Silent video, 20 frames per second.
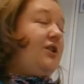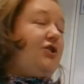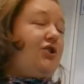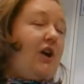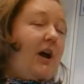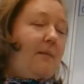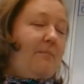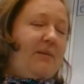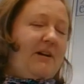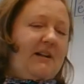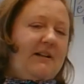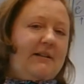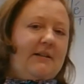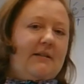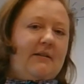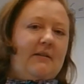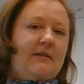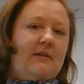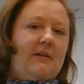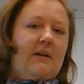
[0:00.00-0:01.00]

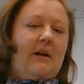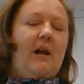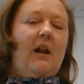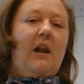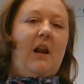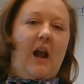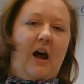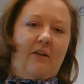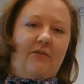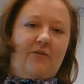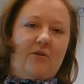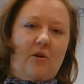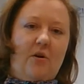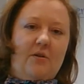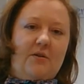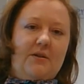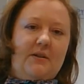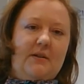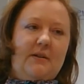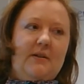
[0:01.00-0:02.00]
J'habite la
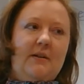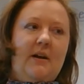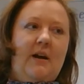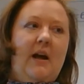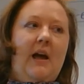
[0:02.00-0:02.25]
France.